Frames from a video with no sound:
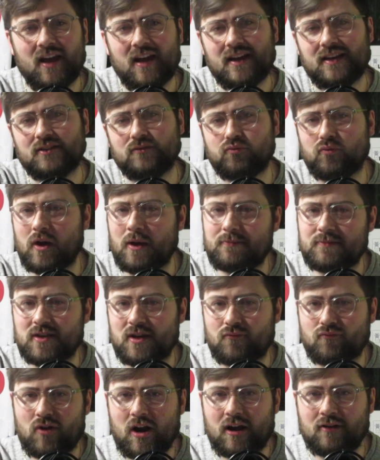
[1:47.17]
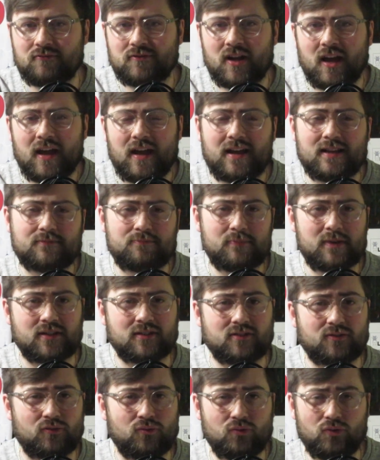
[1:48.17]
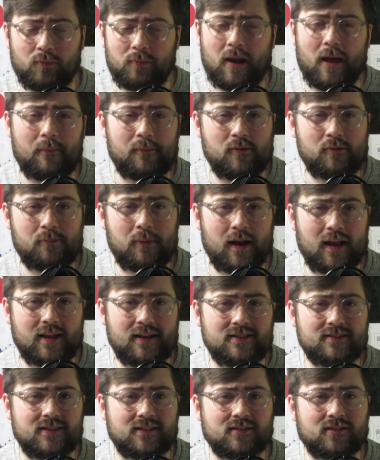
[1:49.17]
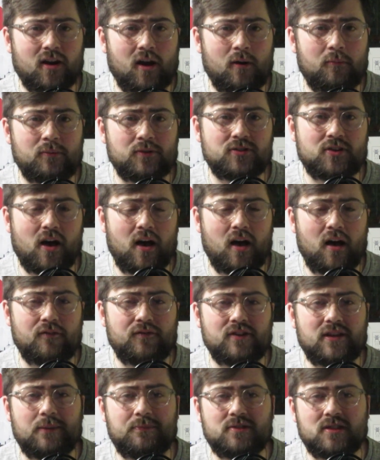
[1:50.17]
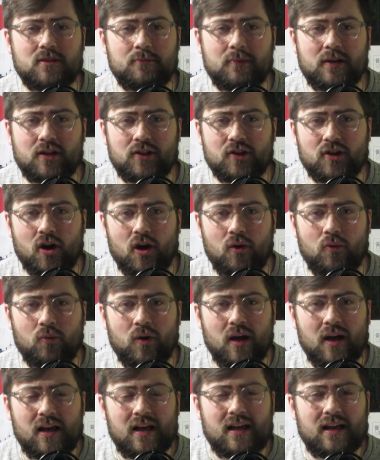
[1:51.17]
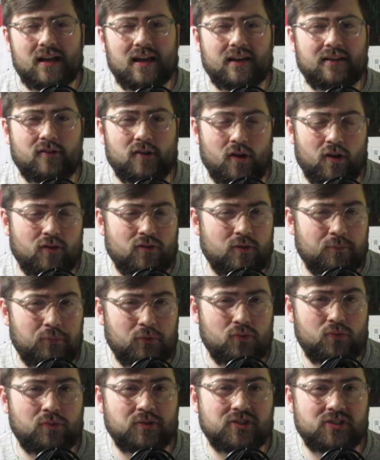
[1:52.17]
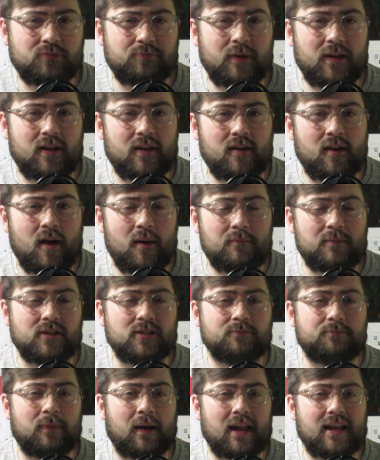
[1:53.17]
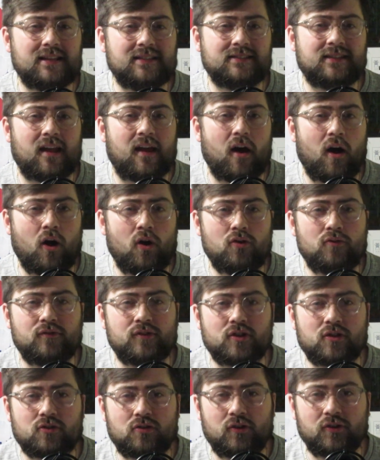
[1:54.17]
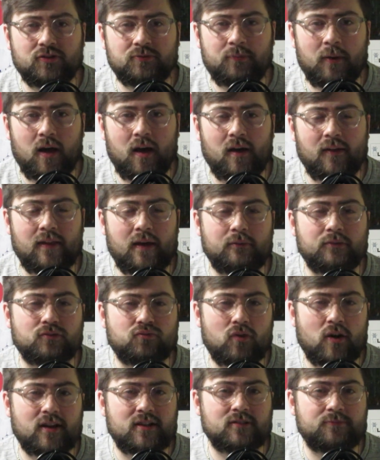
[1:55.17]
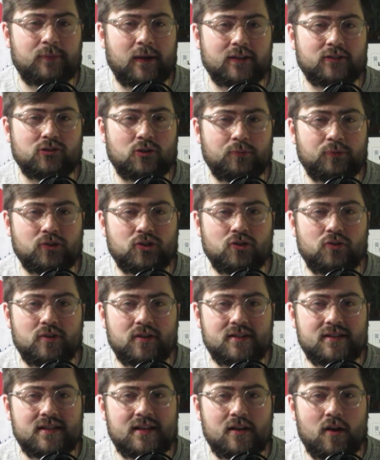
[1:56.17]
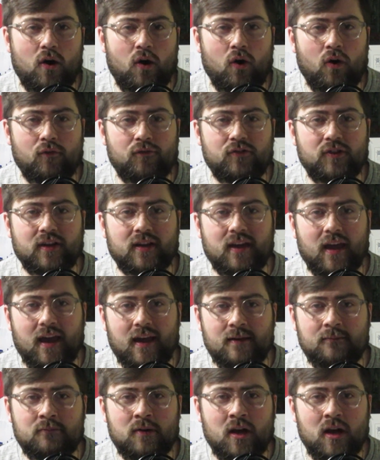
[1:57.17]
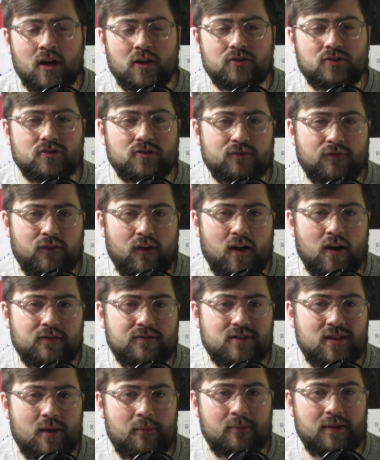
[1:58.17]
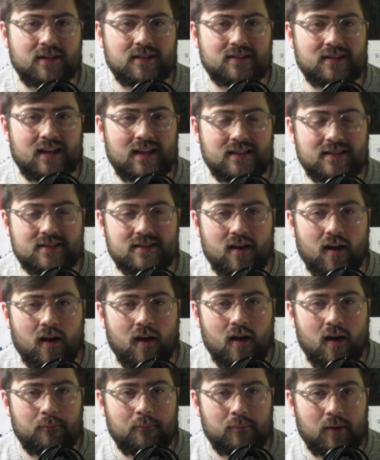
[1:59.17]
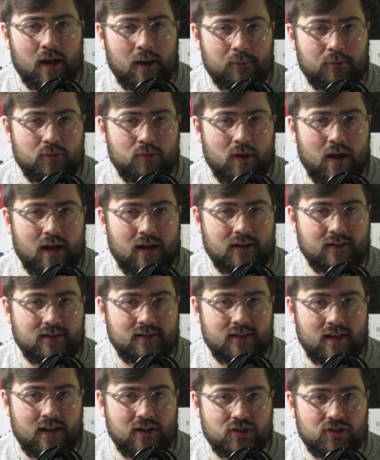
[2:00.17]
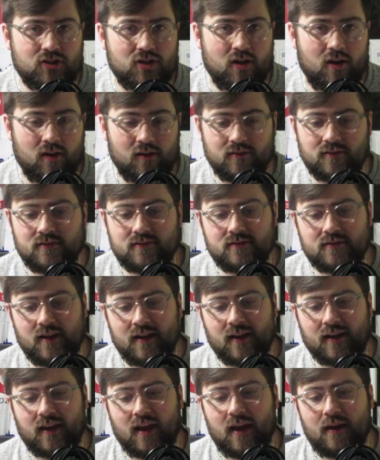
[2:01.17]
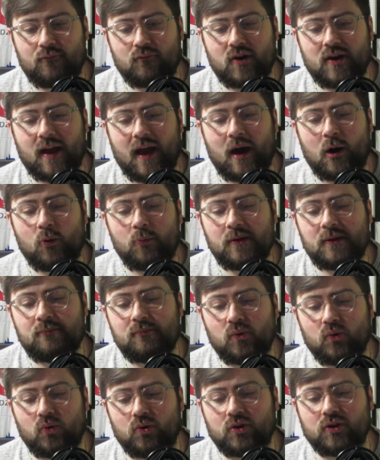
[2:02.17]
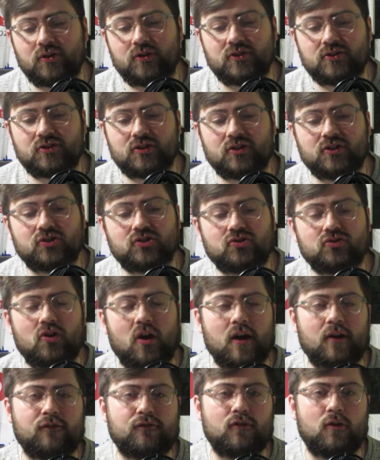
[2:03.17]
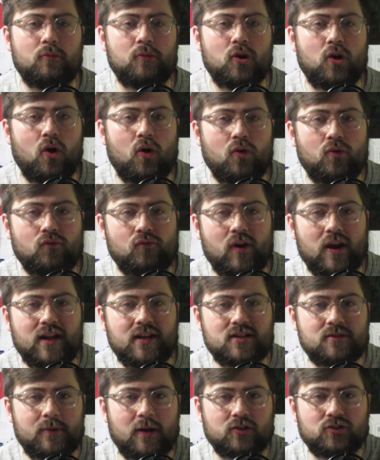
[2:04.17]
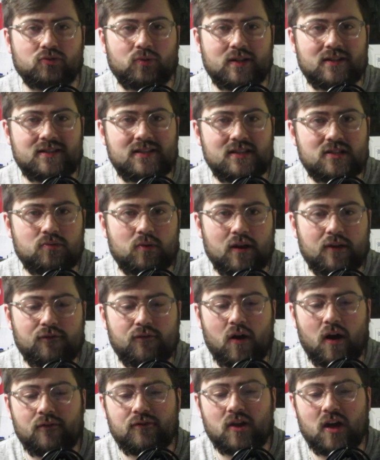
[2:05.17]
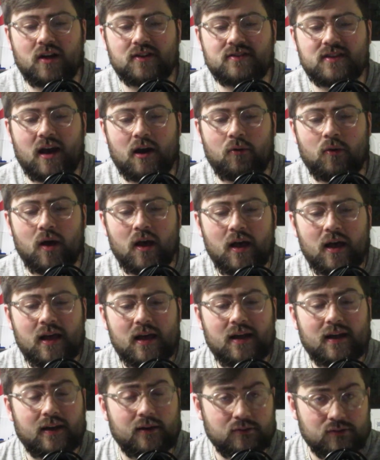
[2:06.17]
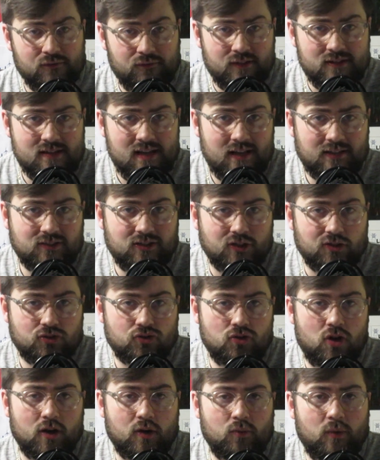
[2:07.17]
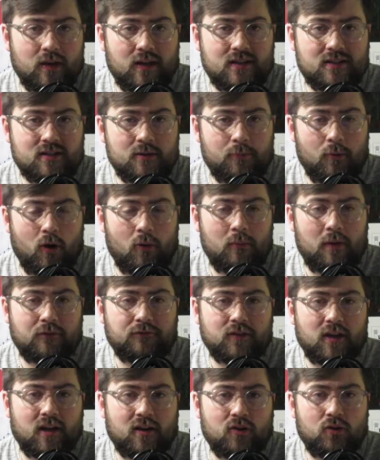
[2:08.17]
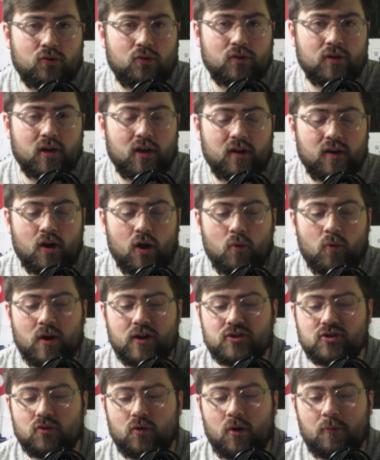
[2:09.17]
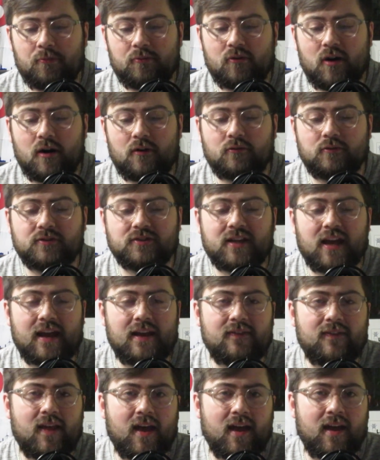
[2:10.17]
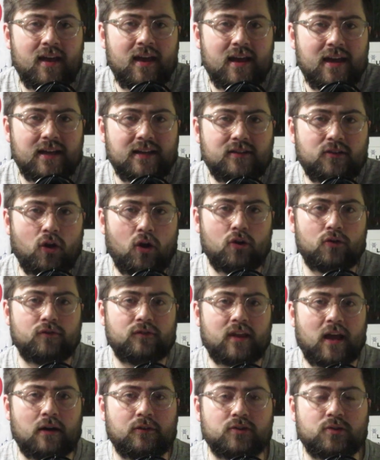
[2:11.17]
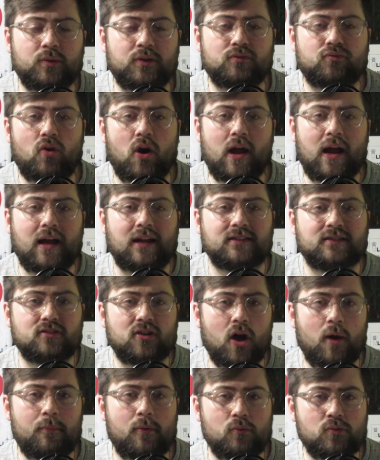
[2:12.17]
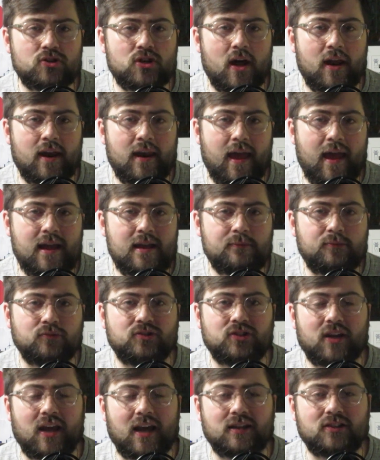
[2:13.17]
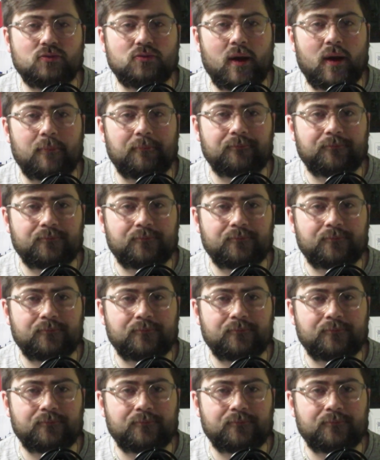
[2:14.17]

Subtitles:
He's whipped it round. It's missed all the Blackpool players. It's come to Harvey Nibbs in the middle of the goal, and look, the ball was spinning, but he's blazed it over the crossbar, and that was Reading's best opportunity of the game. Just 5-10 minutes later, Blackpool had their chance. It came when Albie Morgan took a strike from long range, about 20-25 yards out, and it was a fantastic strike. Went into the bottom left-hand corner. No way Joel Pereira was getting there. He dove down to his right-hand side, but was unable to get to it.